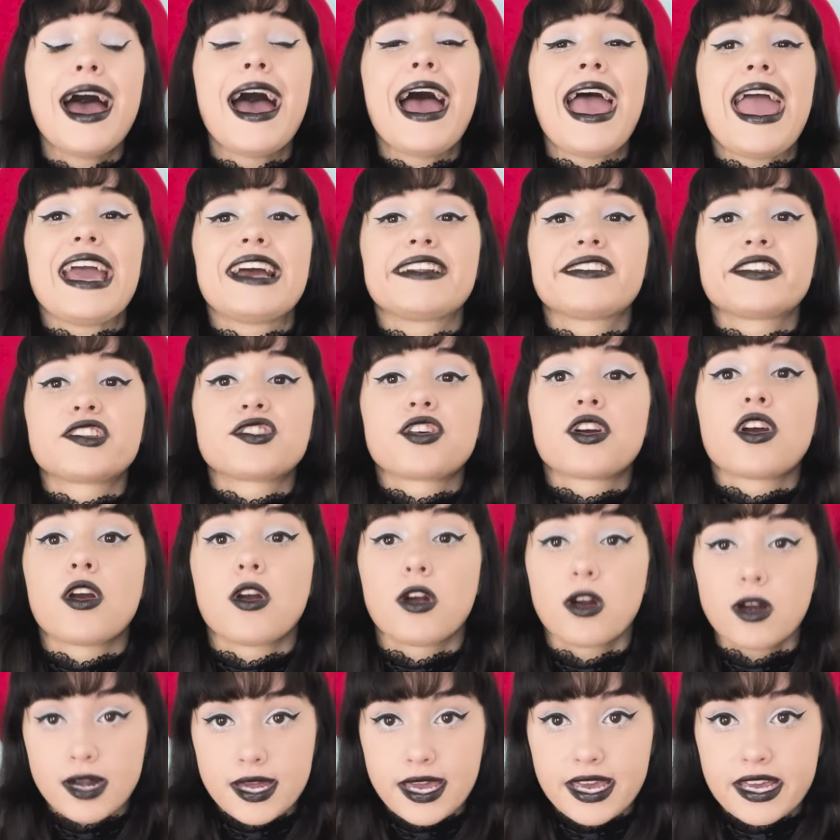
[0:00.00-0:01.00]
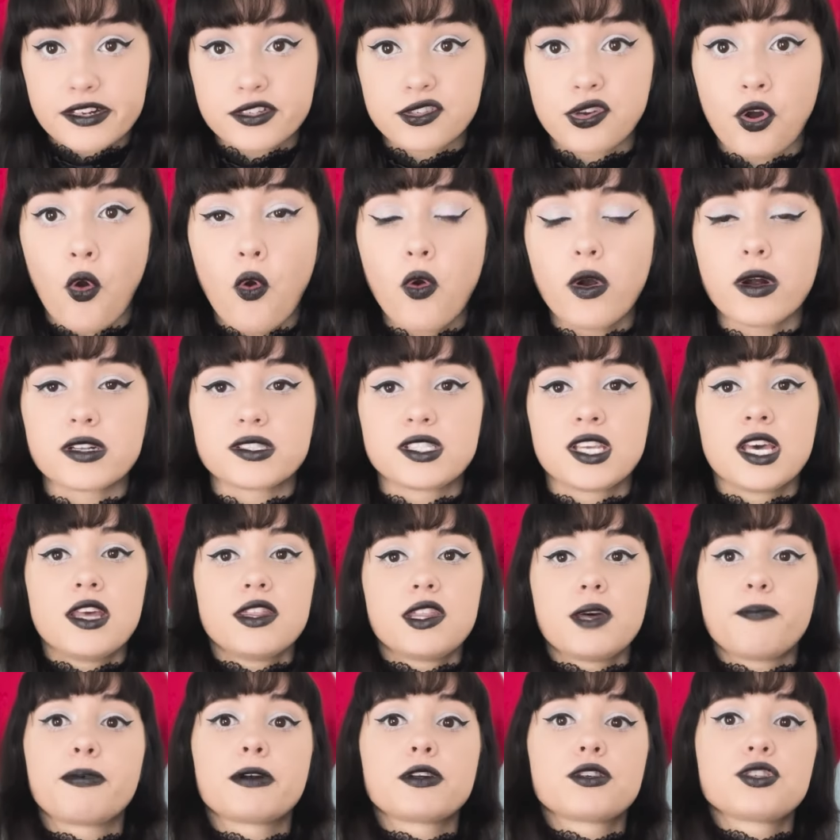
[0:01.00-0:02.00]
and turning it towards
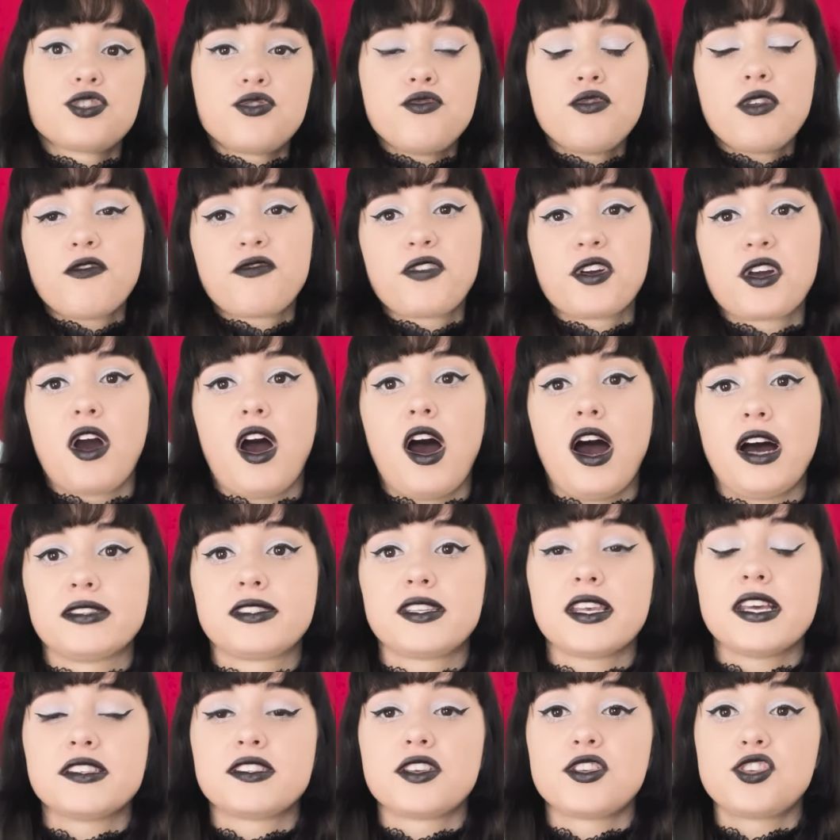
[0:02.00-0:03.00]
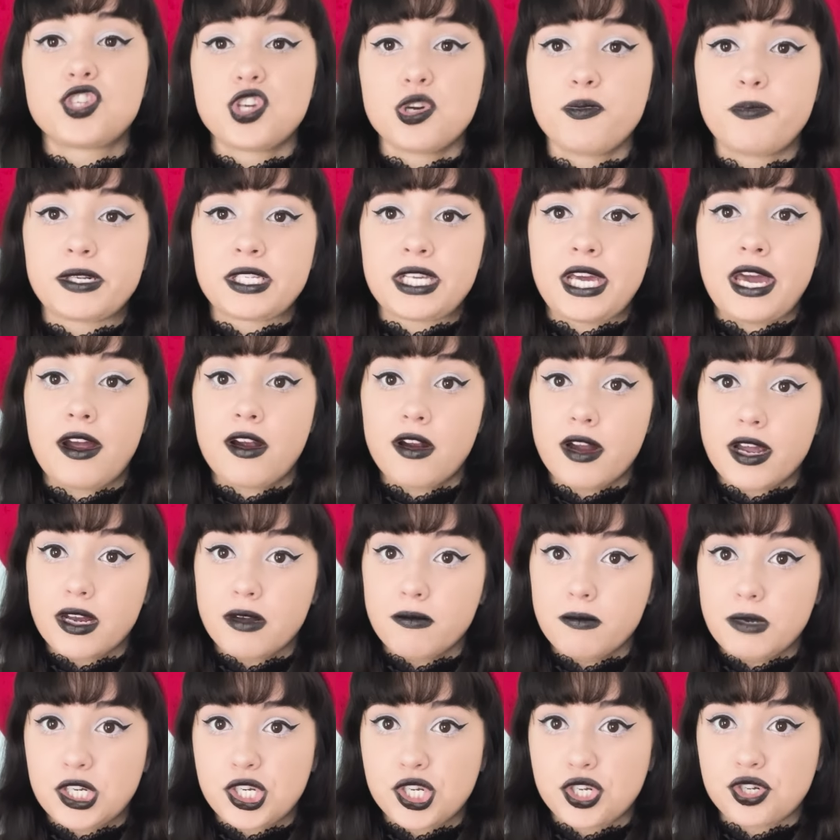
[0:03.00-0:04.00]
the pursuit of the gods is a Jupiterian
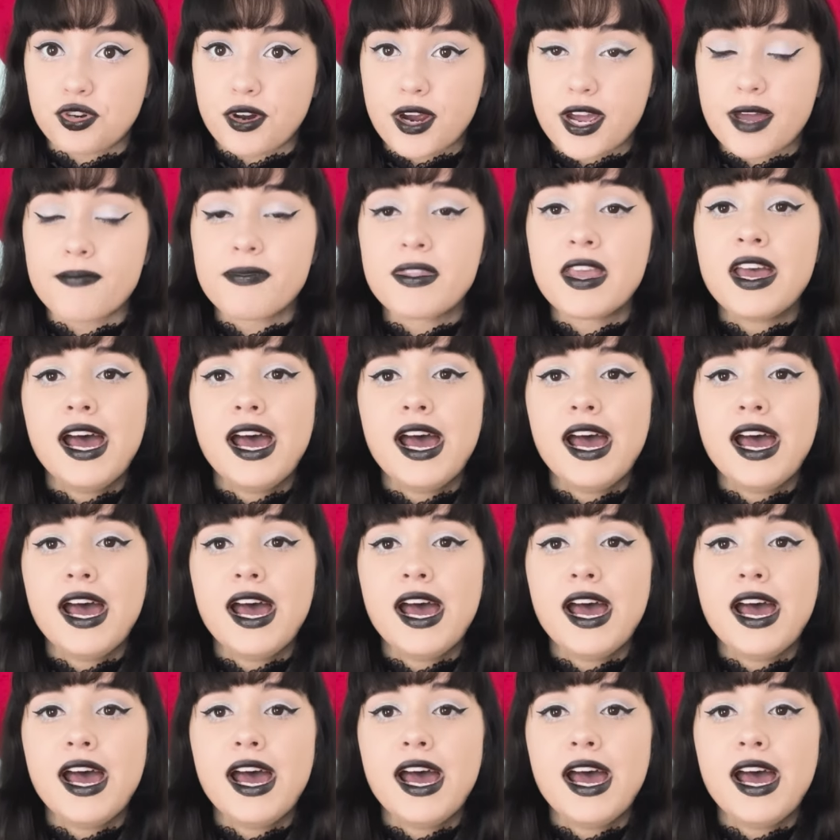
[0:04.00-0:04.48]
mystery.